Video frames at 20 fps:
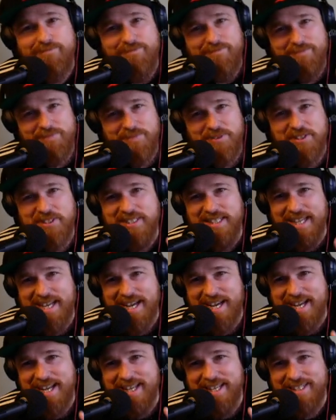
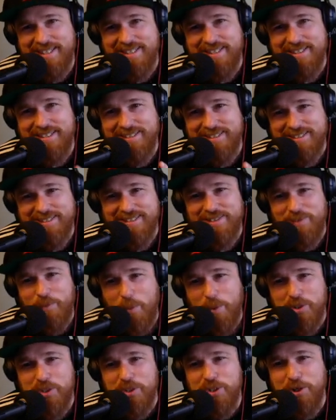Scott,
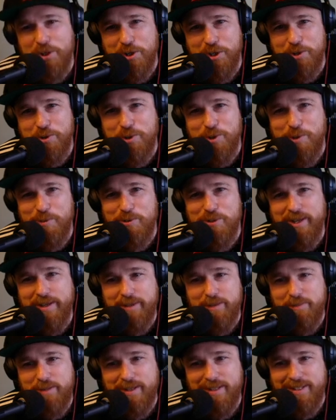what's your YouTube
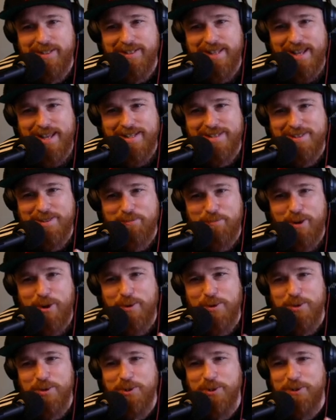channel, buddy? That's
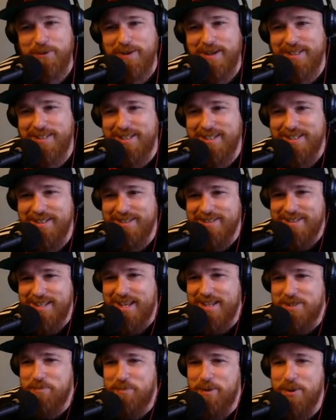poetry right there.
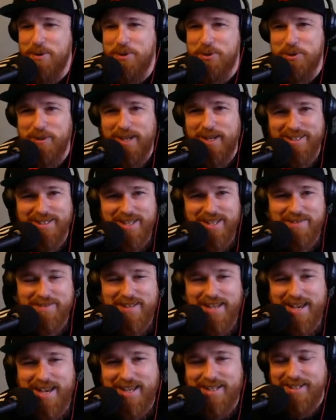That's poetry. I love
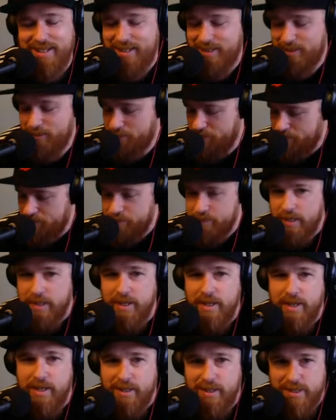that.
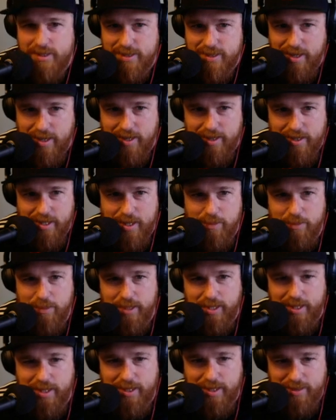Let's keep
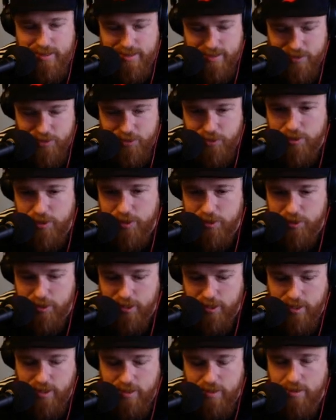looking at this construction
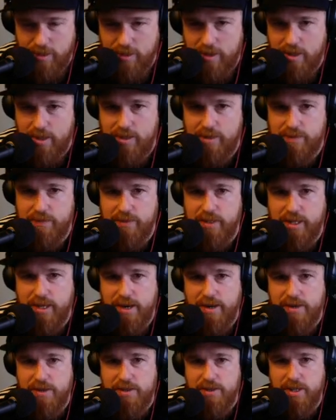here of the
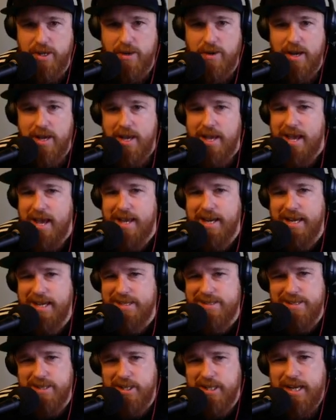carousel. And like I
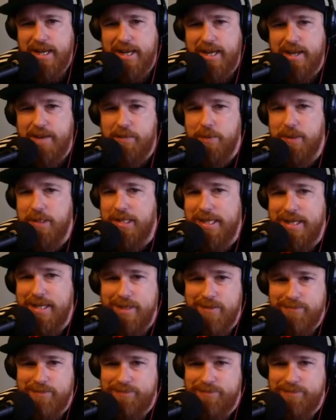said, you can't really